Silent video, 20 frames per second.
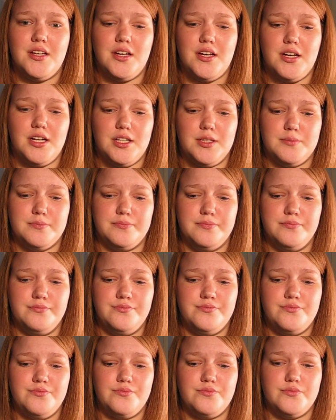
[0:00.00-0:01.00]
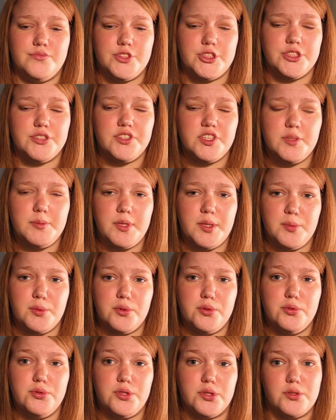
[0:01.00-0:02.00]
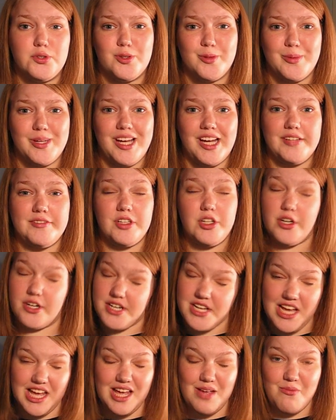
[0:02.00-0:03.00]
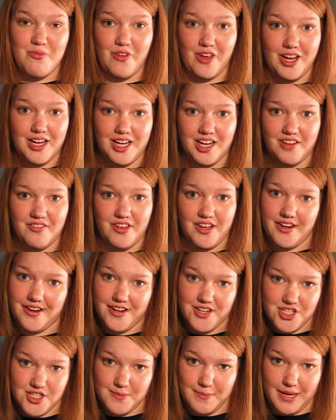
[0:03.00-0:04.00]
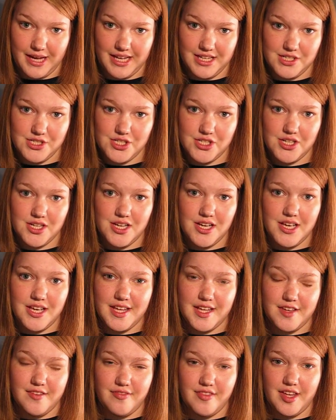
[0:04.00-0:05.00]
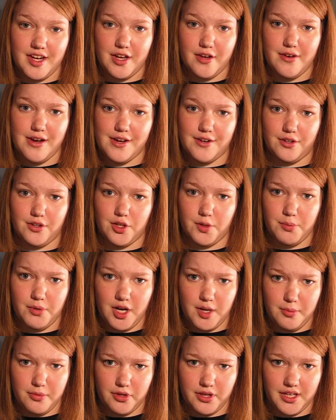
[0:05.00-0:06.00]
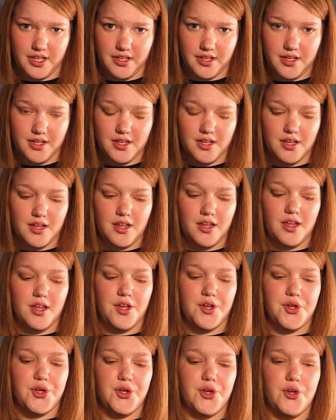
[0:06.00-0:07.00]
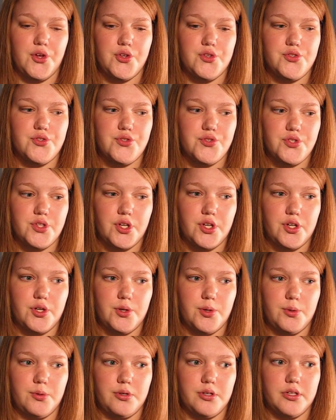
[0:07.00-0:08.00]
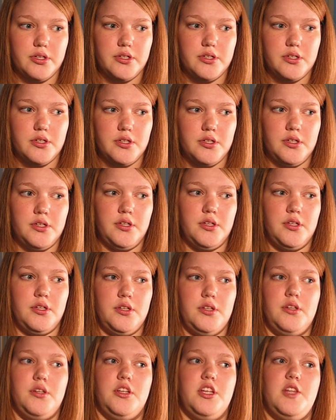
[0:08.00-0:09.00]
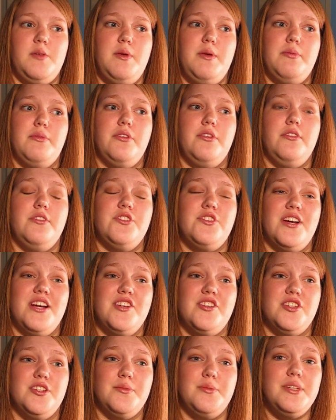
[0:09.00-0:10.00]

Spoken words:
those are the people who don't normally have a hard time finding a foundation match if they know how to look properly. So the people that they're trying to